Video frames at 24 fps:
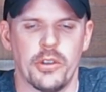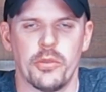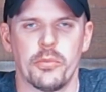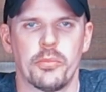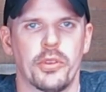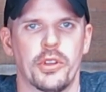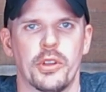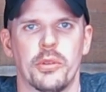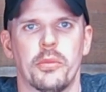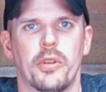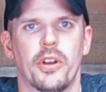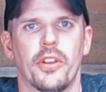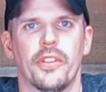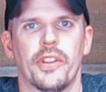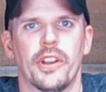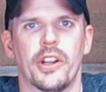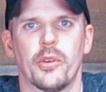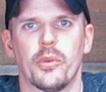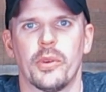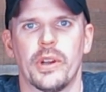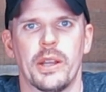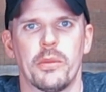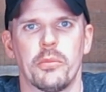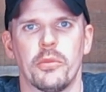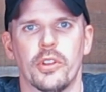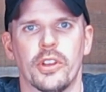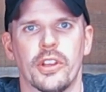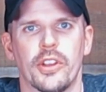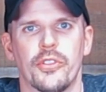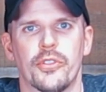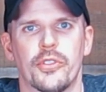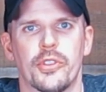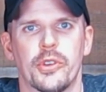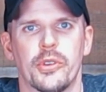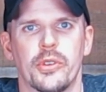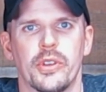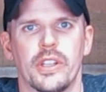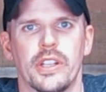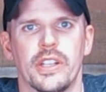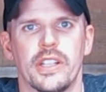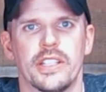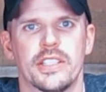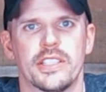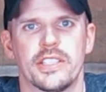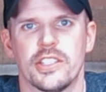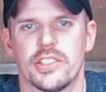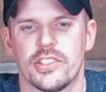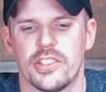put them on there when I'm looking through it.
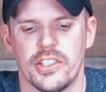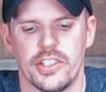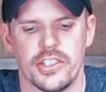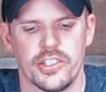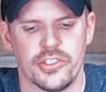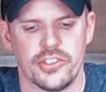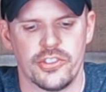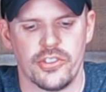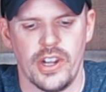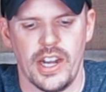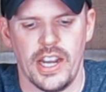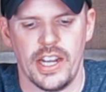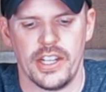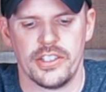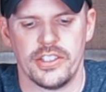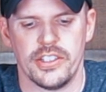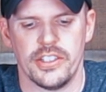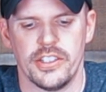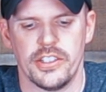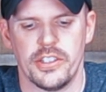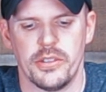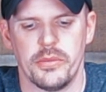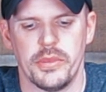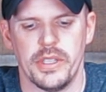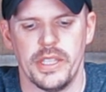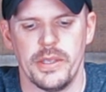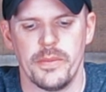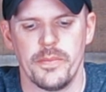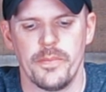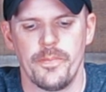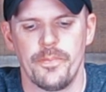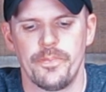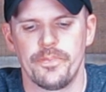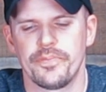It's just a distraction to me.